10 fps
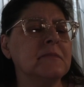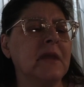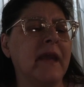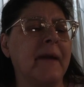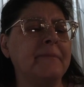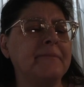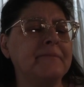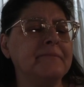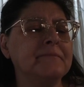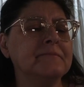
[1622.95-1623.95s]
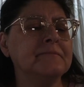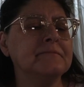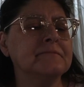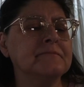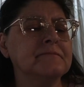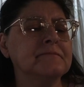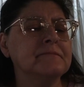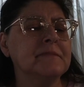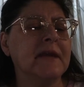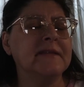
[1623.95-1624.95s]
yeah,
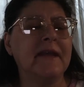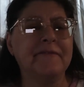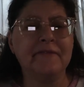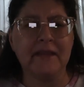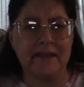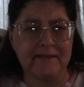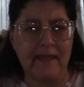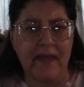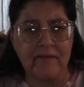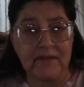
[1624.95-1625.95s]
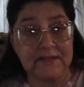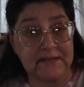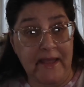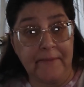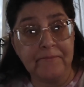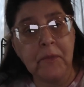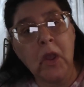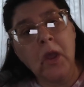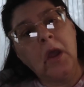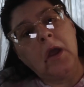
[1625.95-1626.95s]
it definitely is a heavy scent.
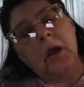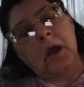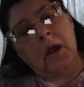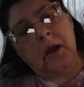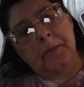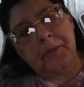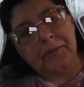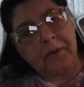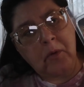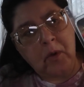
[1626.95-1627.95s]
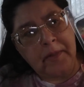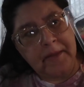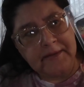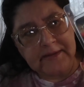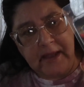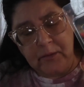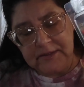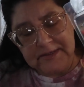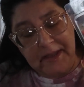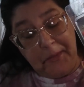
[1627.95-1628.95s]
Um, throw on this, I
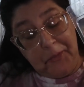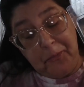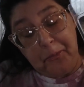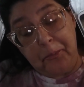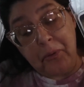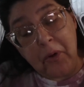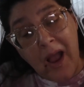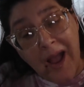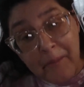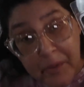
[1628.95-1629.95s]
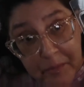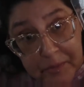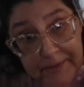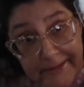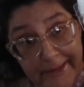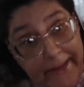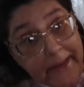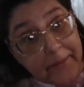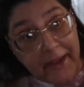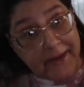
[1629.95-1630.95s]
would say, was probably
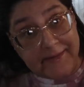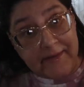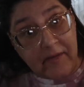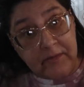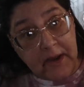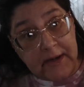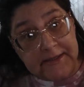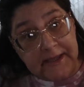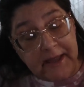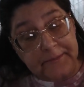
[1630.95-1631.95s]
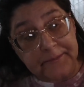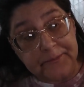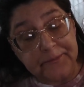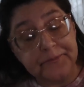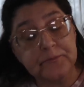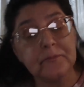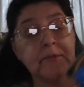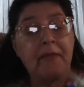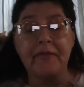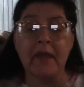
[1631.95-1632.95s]
about a 7 out of 10.
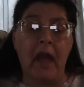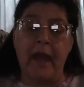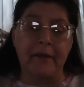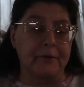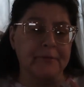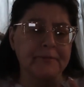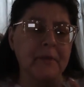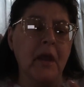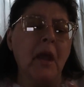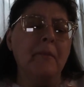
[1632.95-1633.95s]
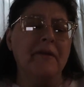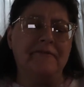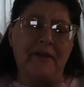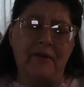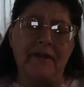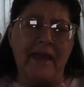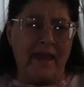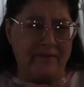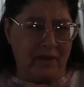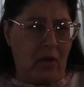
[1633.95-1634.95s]
Nothing higher but very
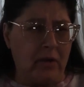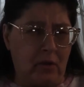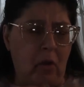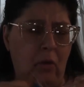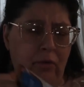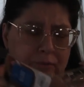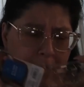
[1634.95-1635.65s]
heavy on cold